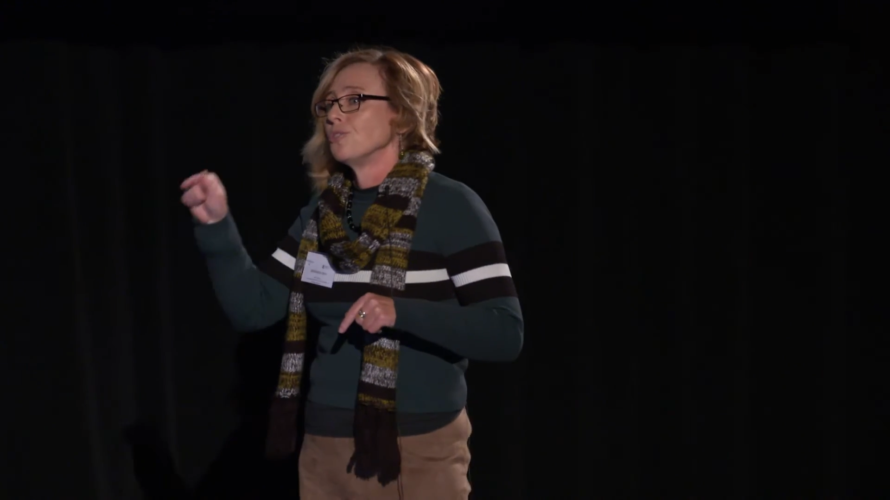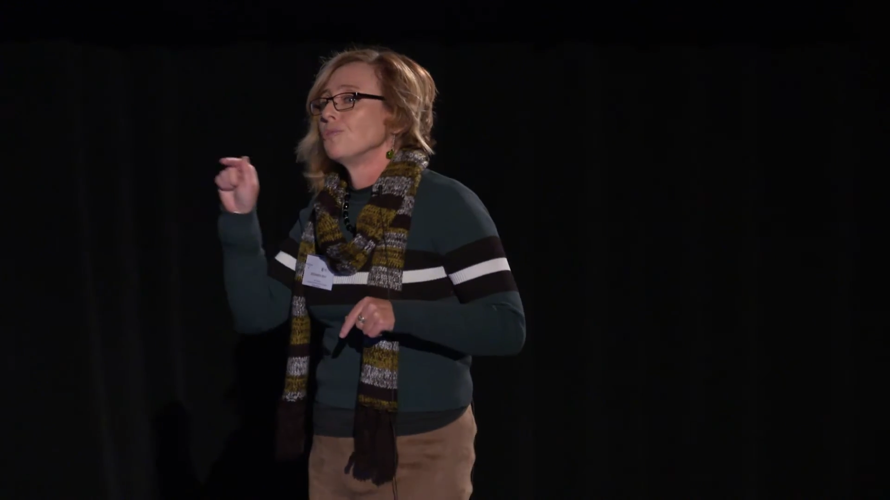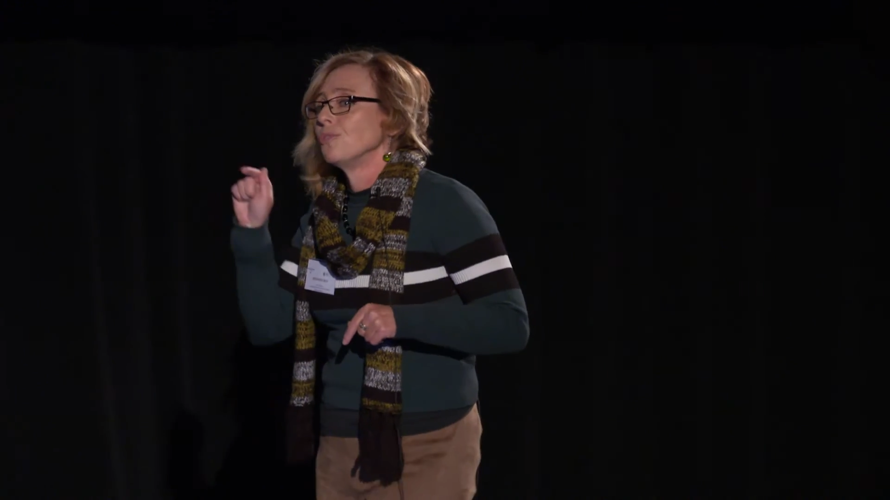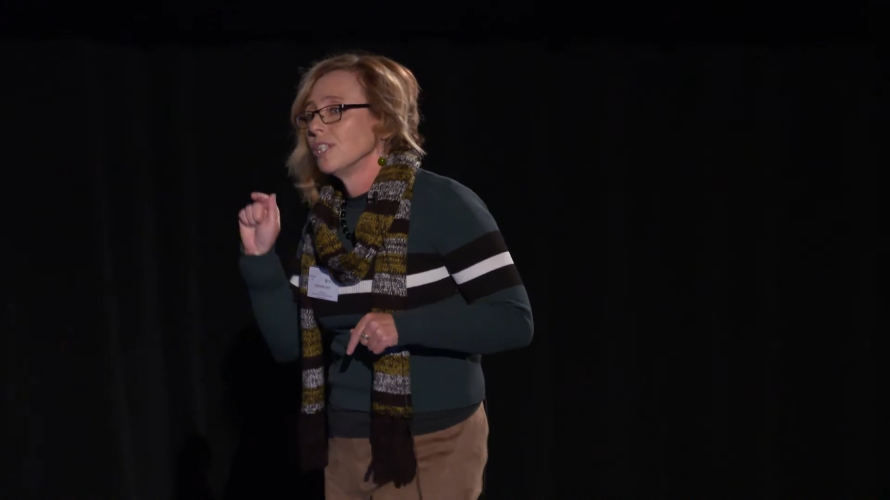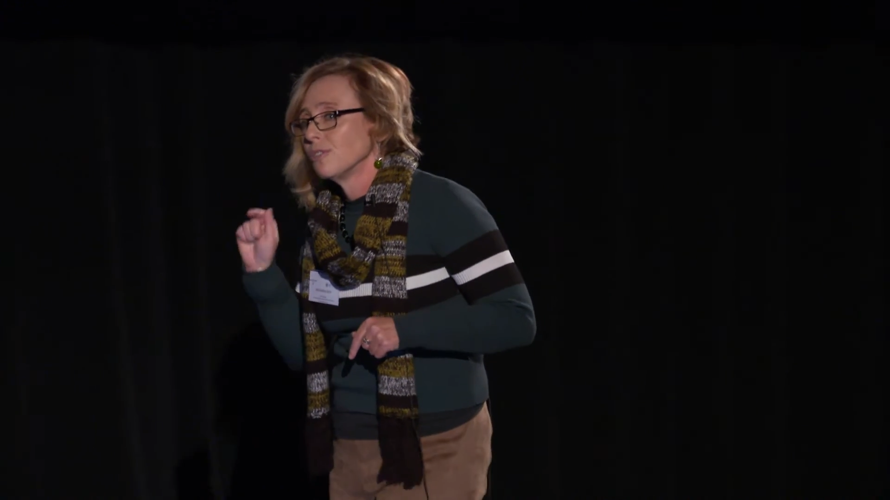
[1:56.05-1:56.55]

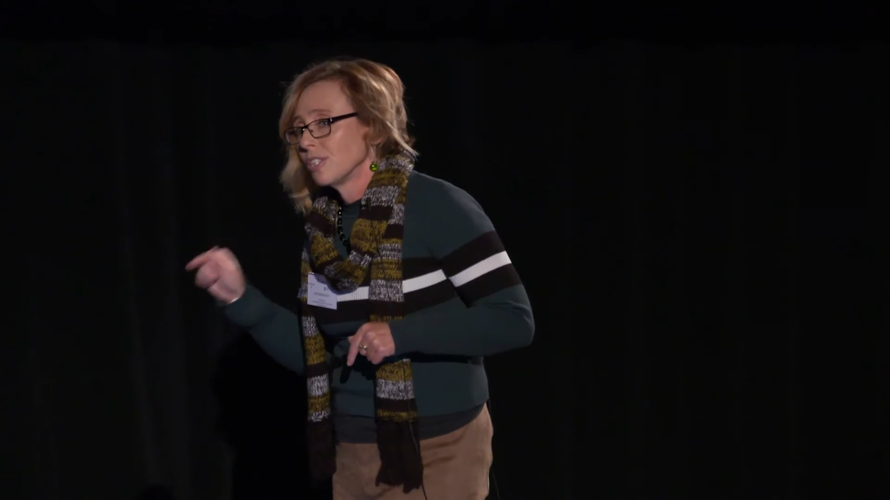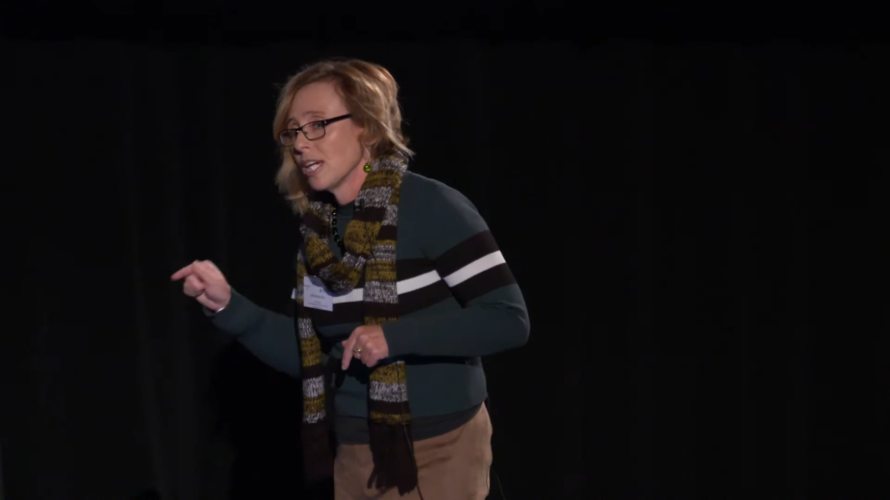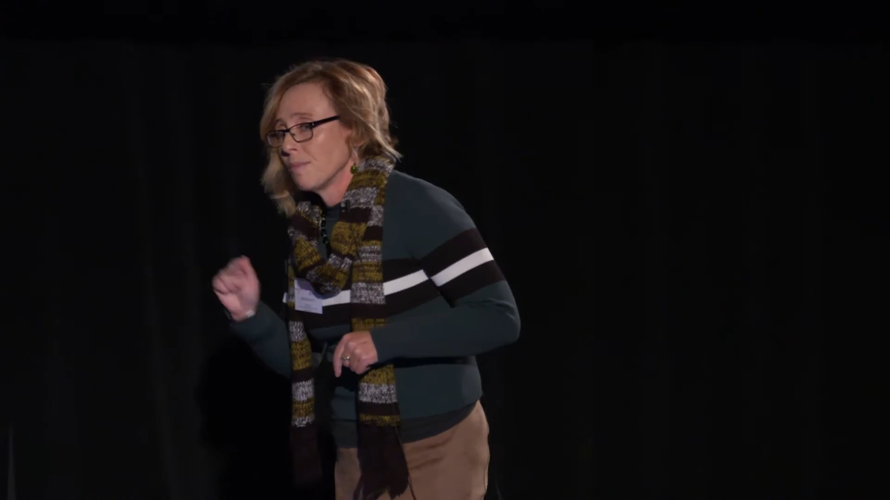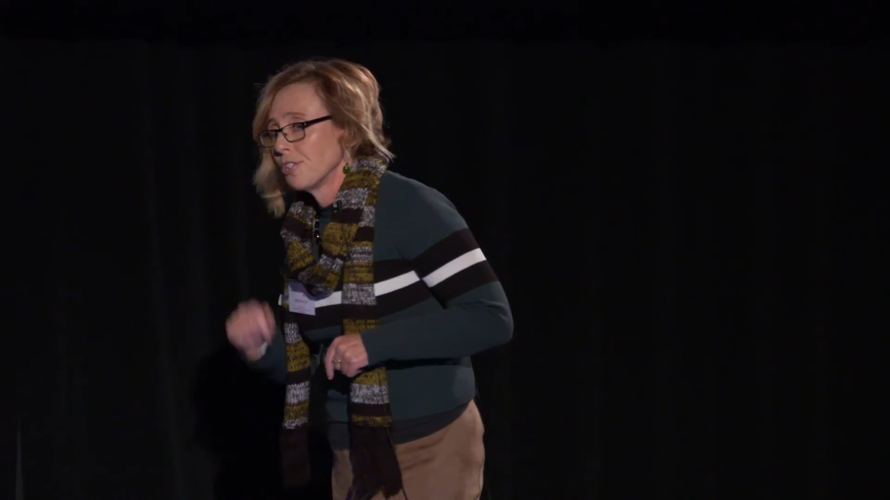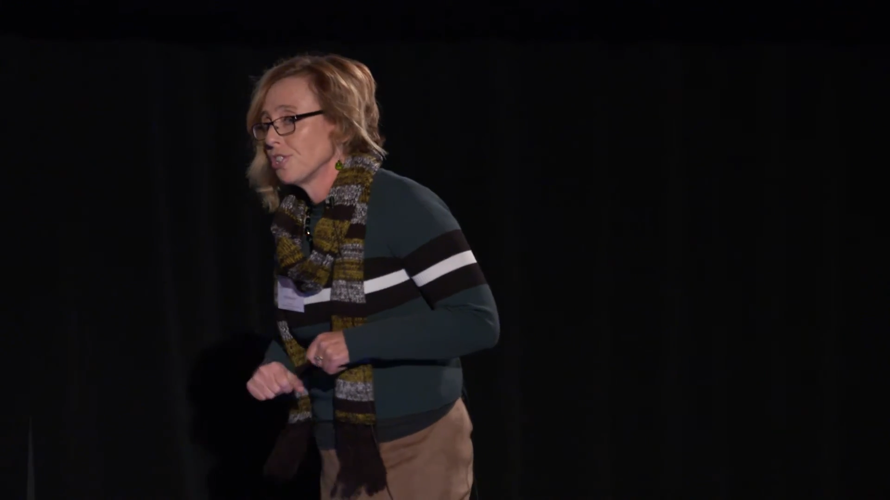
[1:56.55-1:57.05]
real
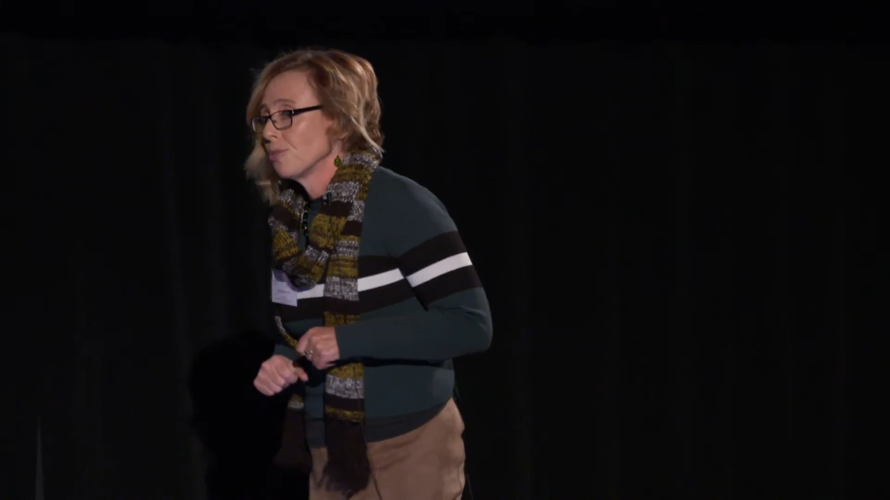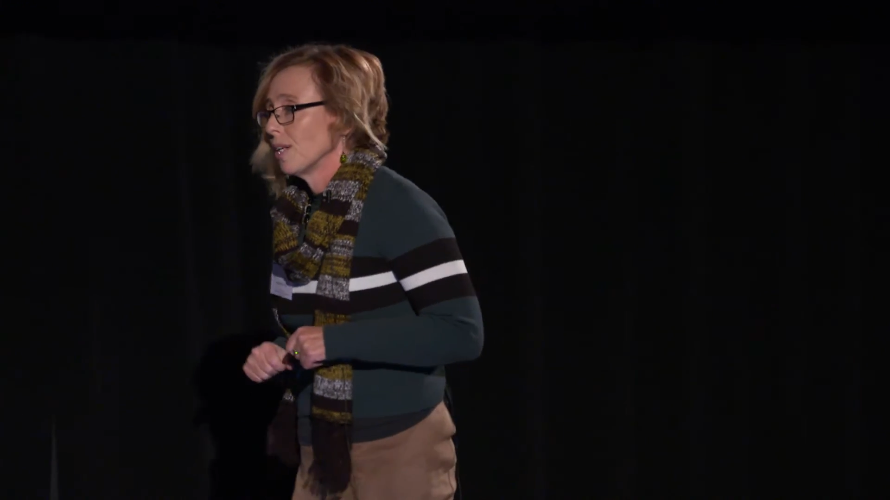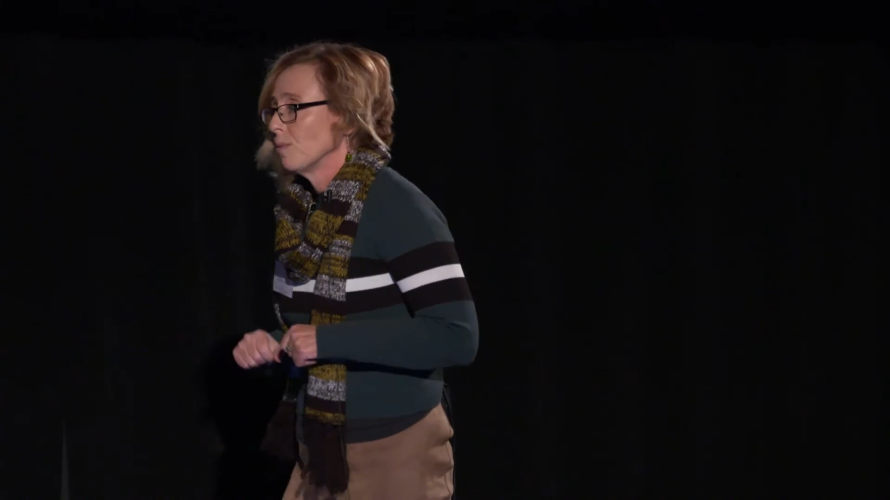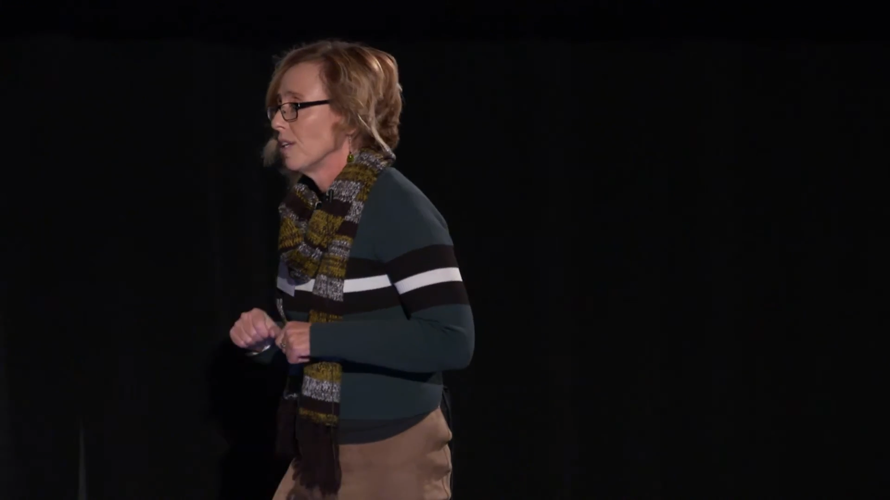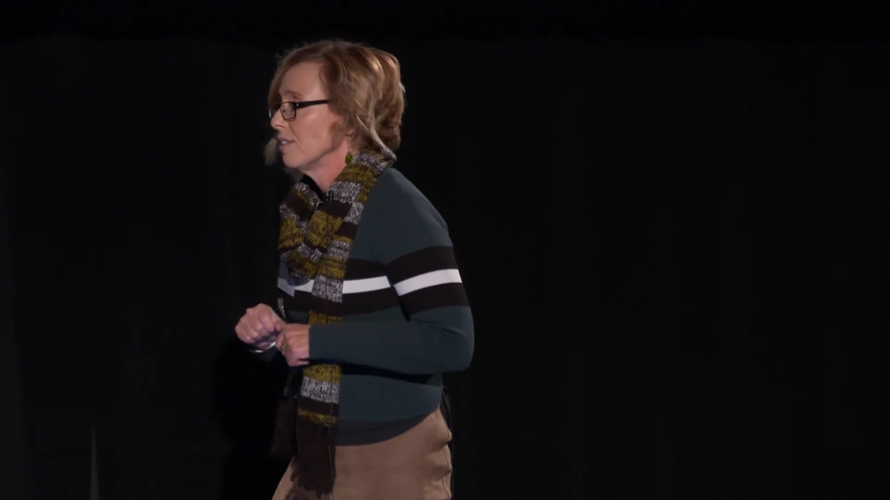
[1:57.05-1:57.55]
damage to
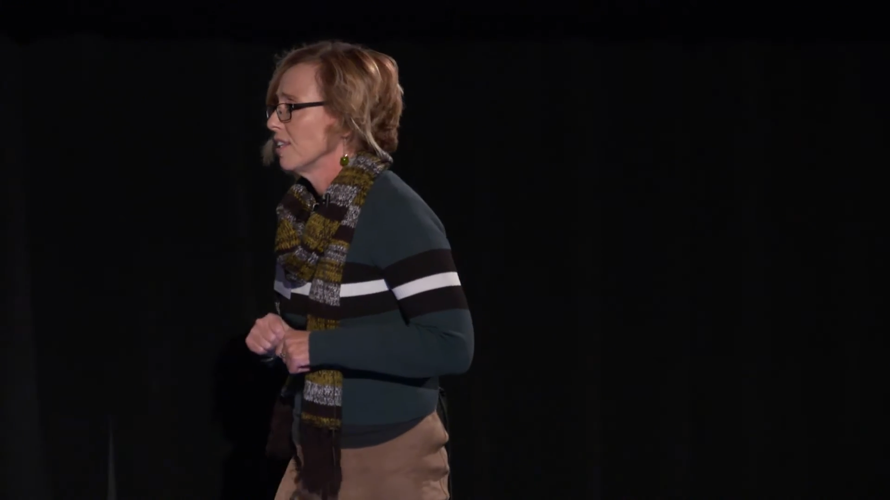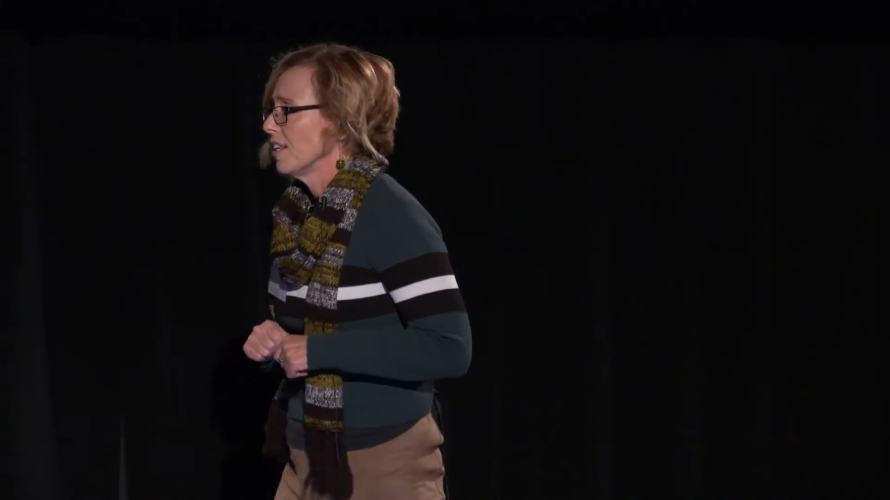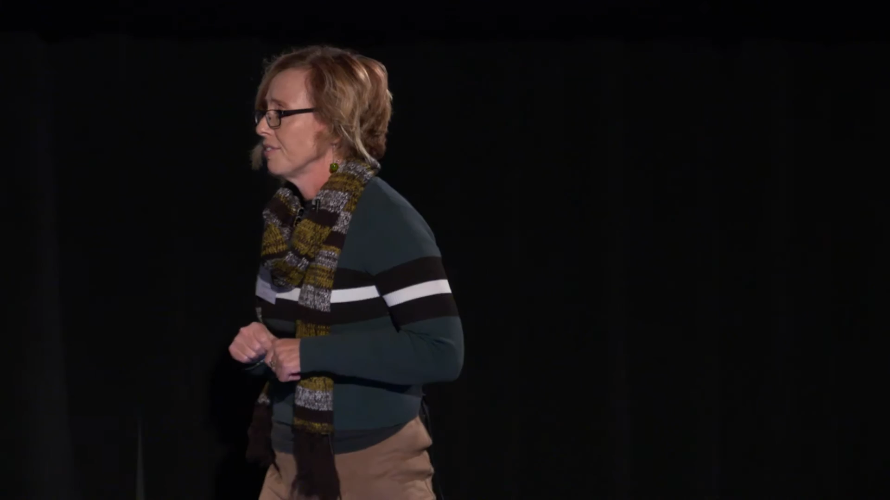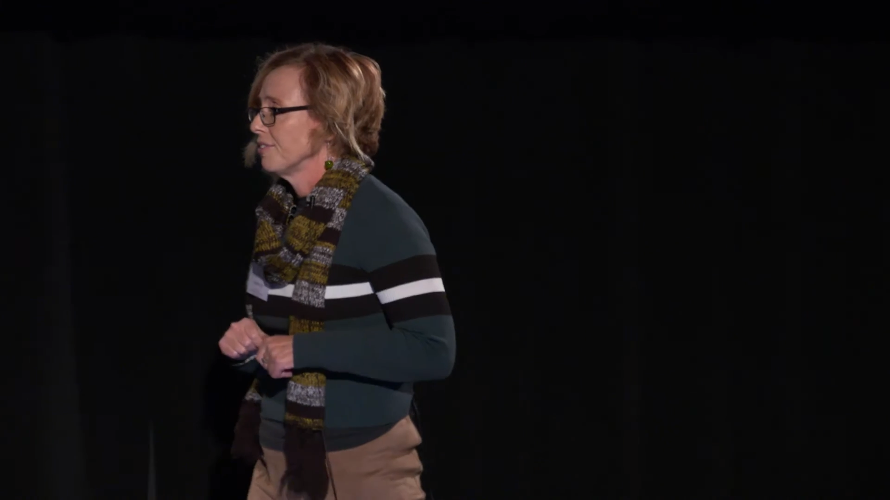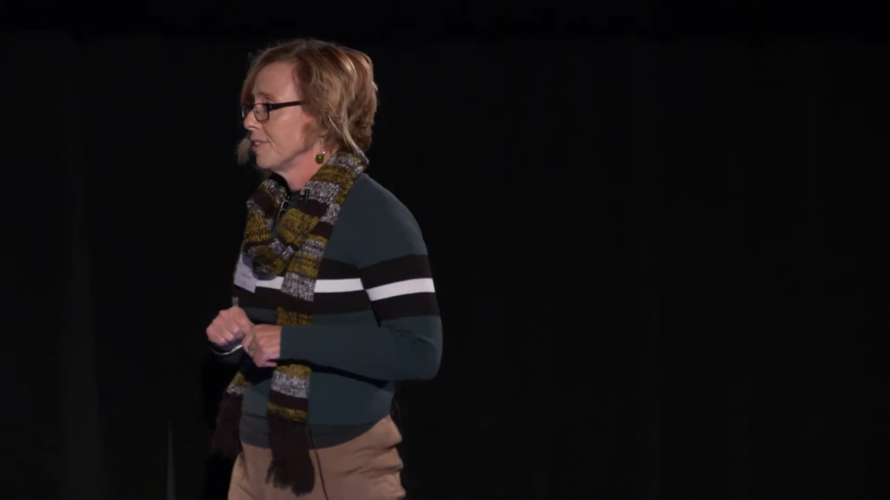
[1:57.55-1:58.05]
our
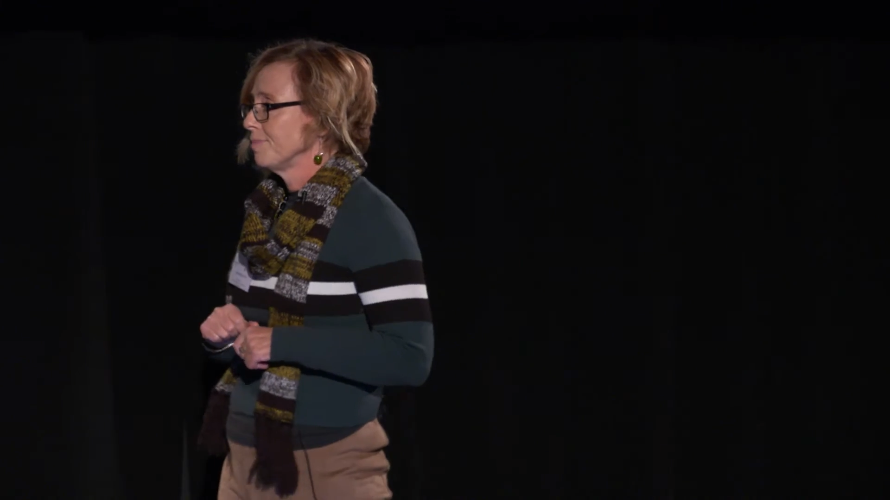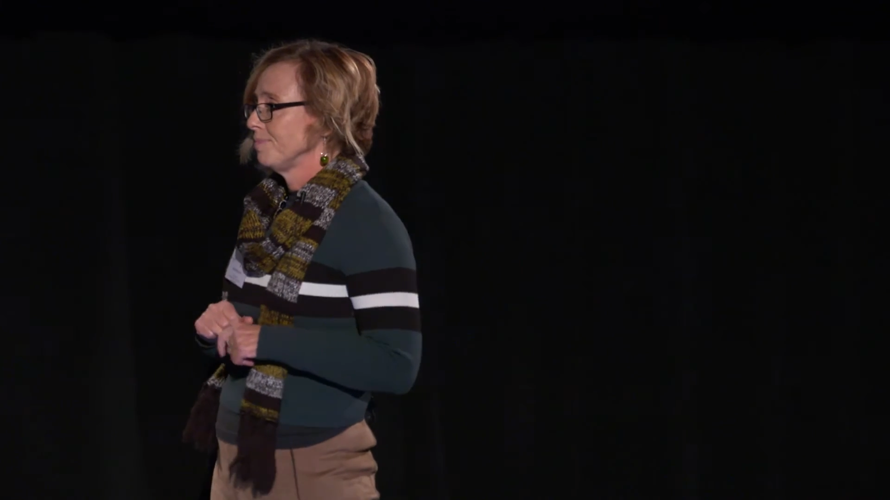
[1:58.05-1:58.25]
wildlife.